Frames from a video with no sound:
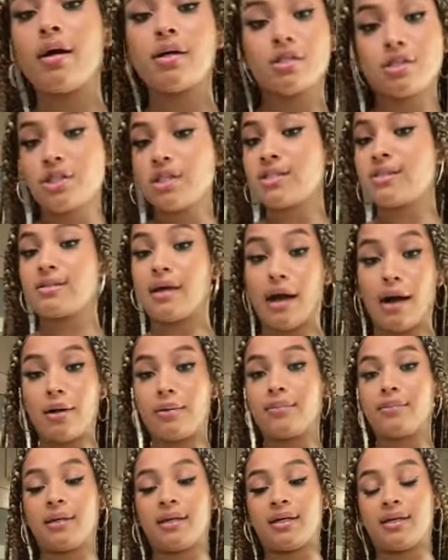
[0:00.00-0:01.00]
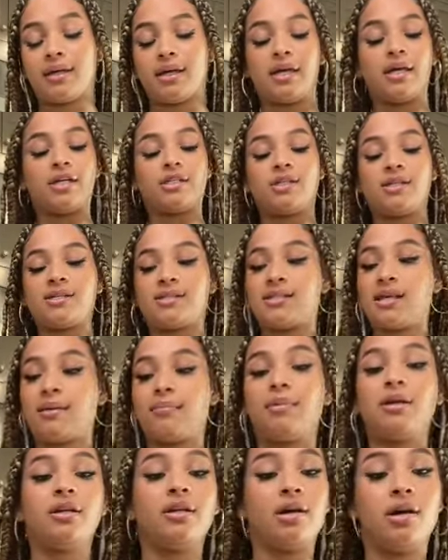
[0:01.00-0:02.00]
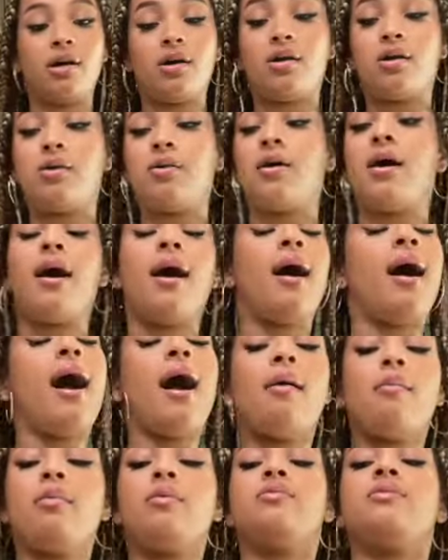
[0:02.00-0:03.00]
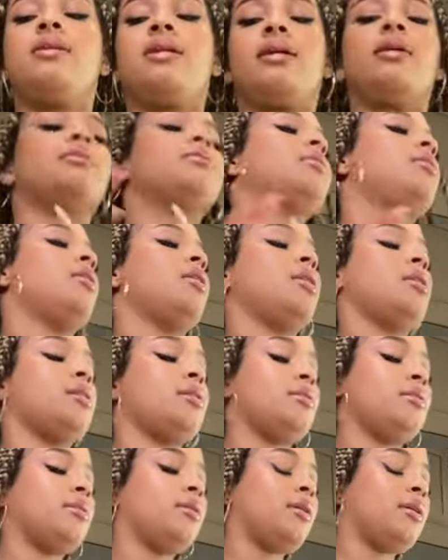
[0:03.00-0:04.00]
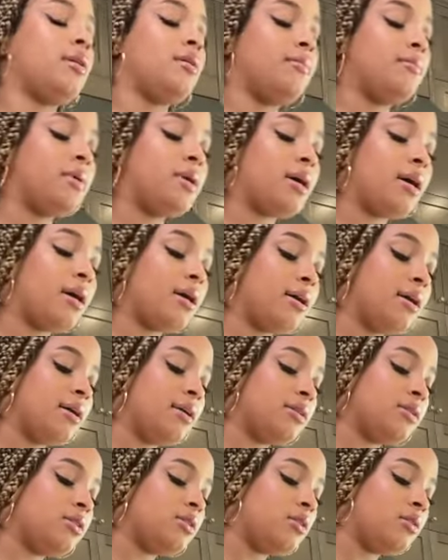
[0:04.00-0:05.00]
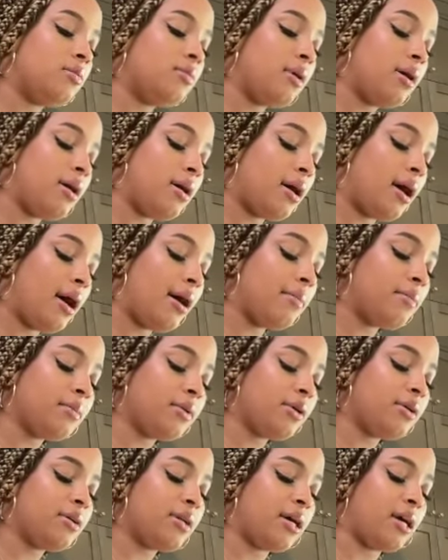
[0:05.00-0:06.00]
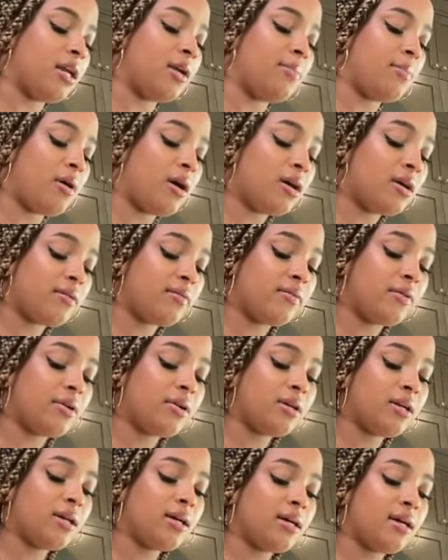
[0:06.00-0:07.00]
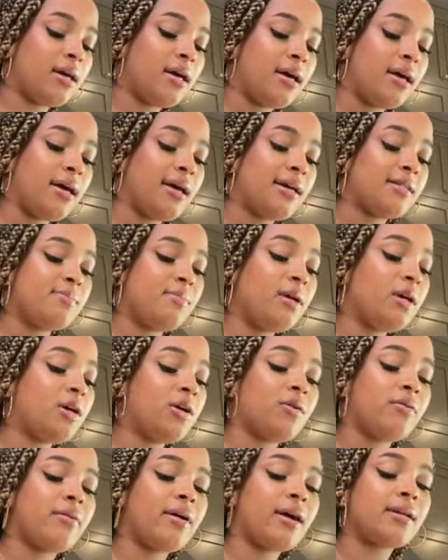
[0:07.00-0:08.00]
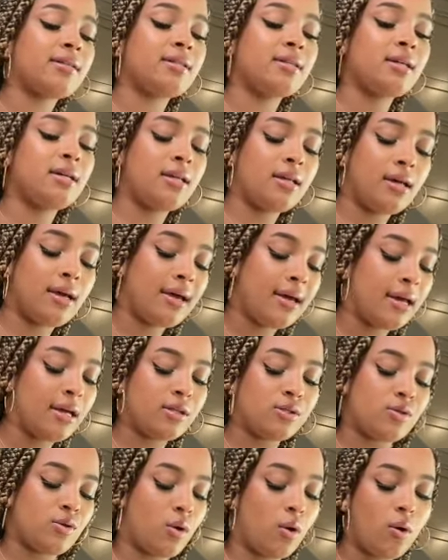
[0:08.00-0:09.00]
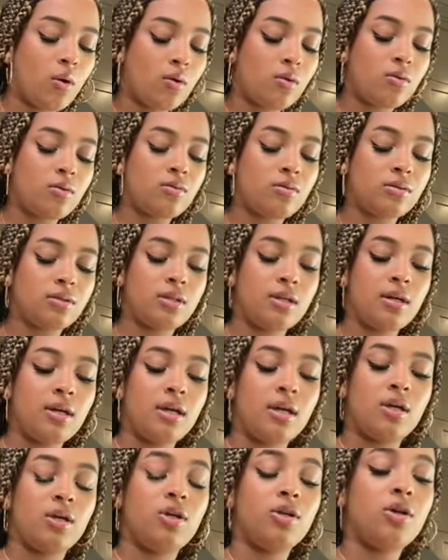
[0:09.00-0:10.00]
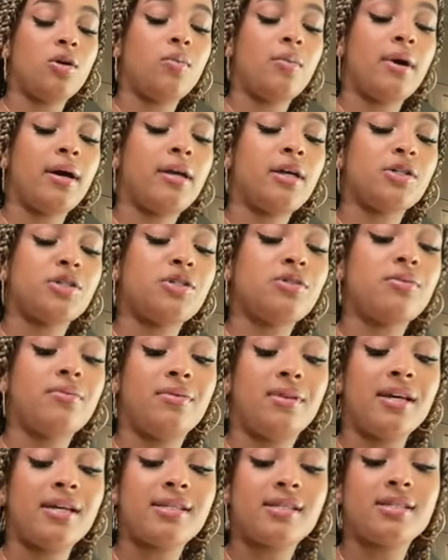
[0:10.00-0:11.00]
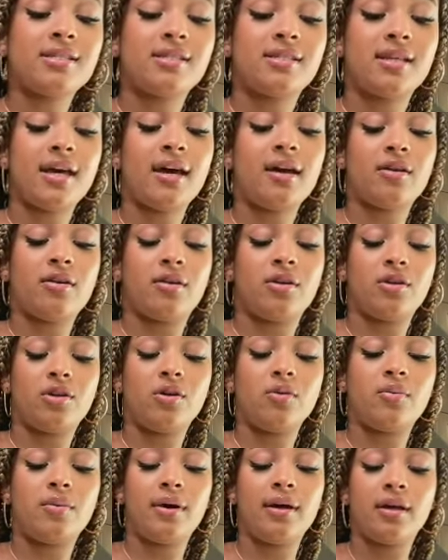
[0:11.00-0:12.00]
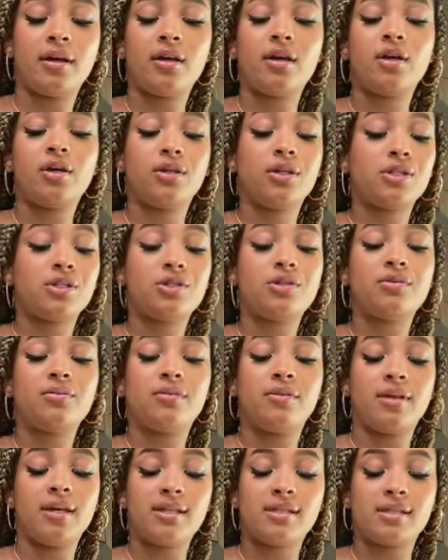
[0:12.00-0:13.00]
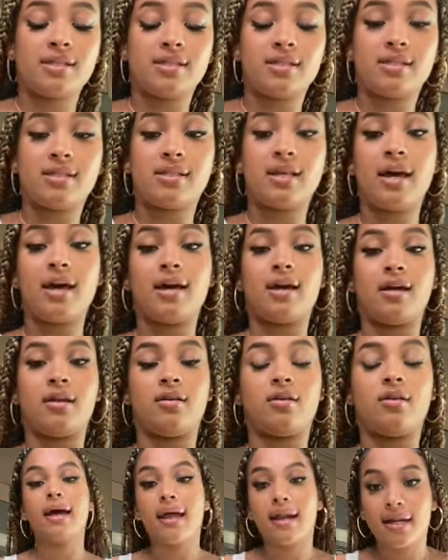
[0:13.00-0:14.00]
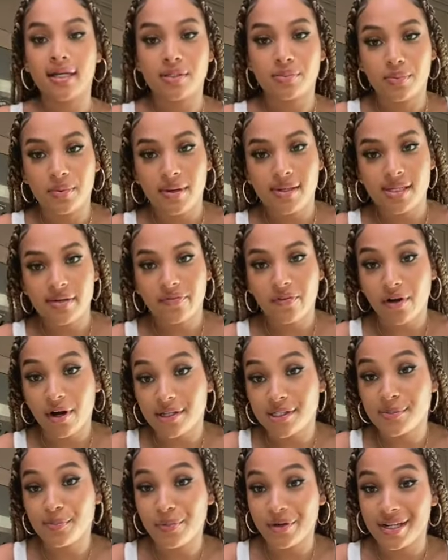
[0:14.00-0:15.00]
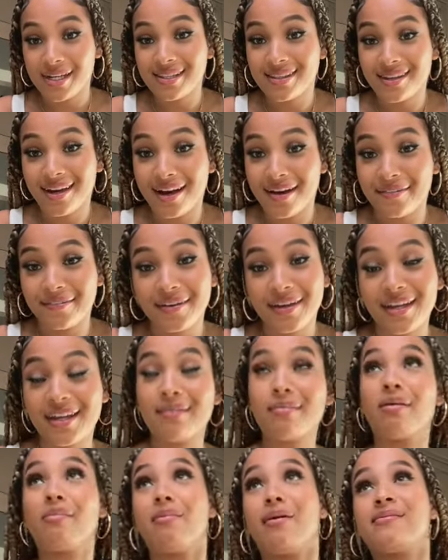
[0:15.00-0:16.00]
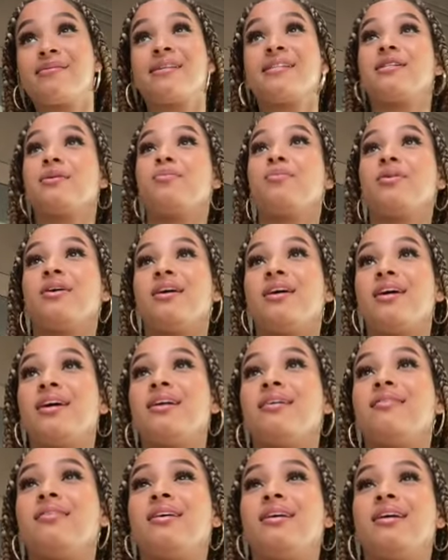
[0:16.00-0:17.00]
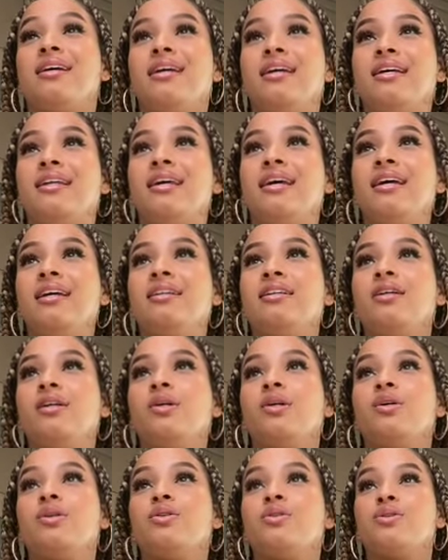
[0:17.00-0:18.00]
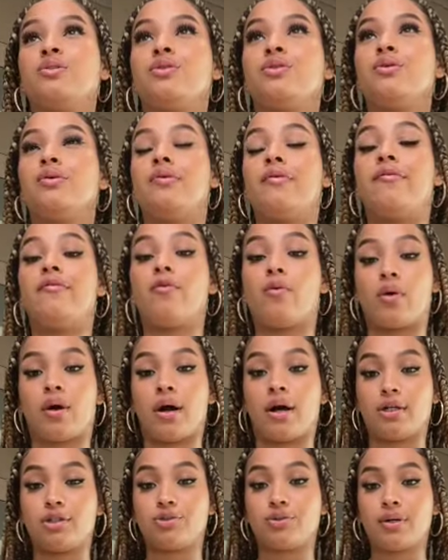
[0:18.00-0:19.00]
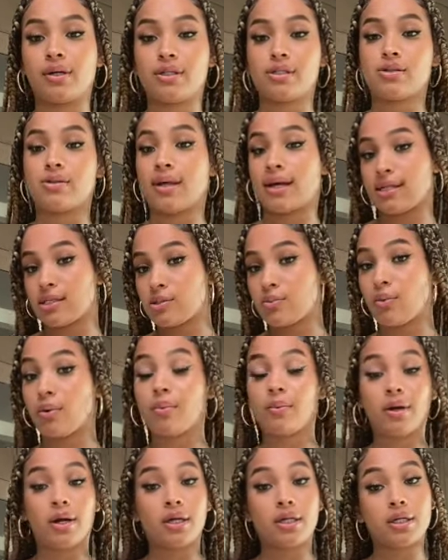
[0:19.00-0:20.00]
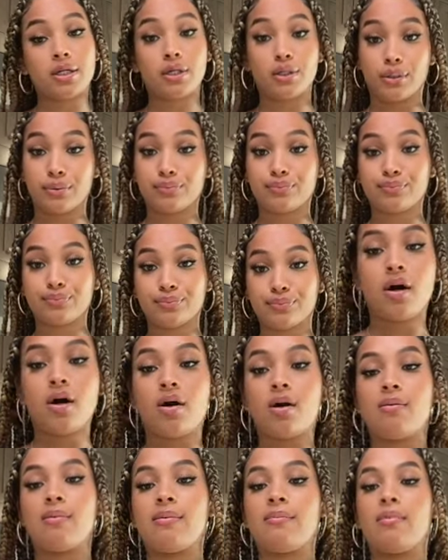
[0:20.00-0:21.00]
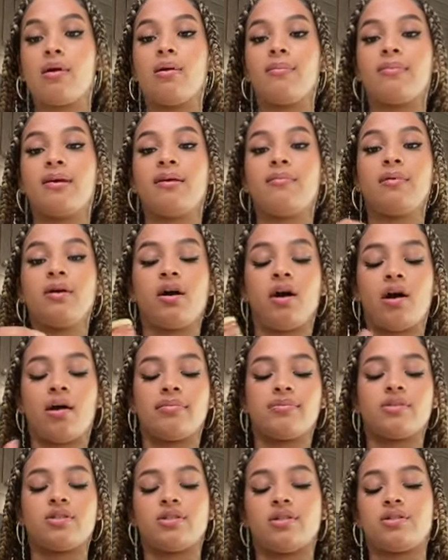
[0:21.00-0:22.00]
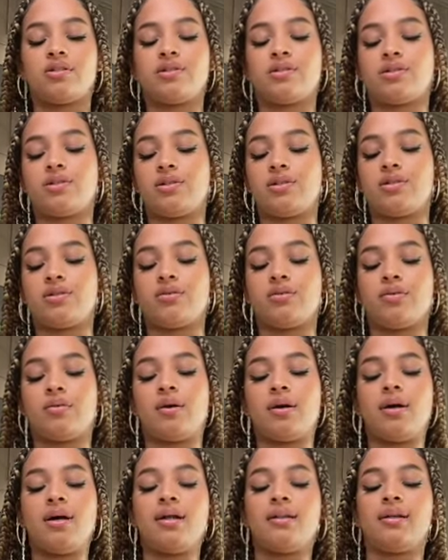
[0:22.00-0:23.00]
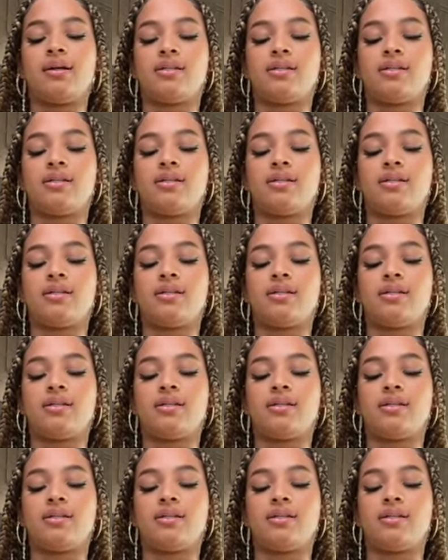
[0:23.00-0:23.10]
just tell me, just let me know. I won't take it to heart because you know what? I'm learning, and a part of learning is being corrected and told you know what, you should do this instead, or you know what, you should do this instead. I just realized I forgot to preheat the oven. My mom said to preheat heat it to 400, so that's what we're gonna do. So my mom gave me an option to do the